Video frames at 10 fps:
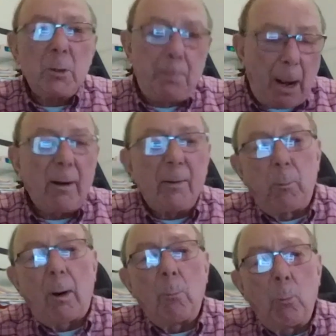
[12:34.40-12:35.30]
was part
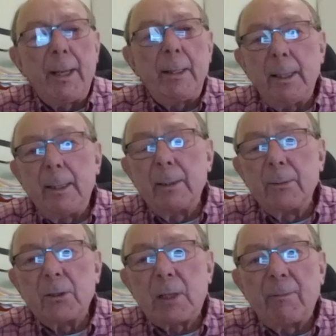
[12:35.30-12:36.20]
of what we did
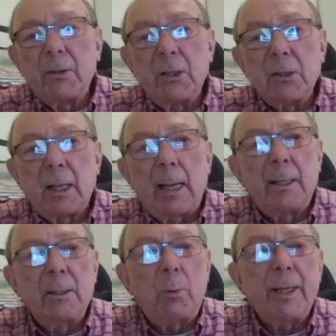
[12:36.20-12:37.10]
in the 70s and
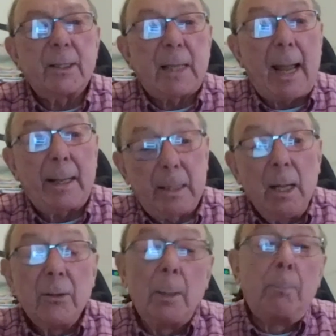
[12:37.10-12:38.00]
80s. We attacked
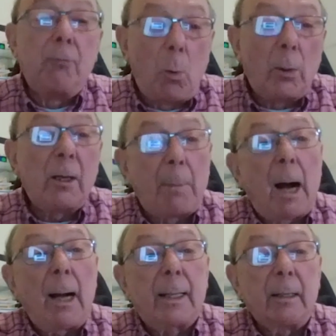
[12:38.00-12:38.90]
the broader
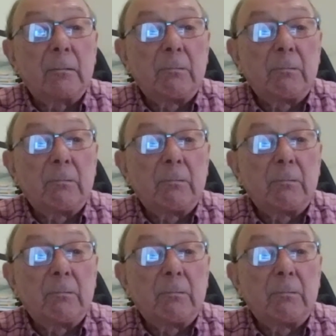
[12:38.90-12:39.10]
market,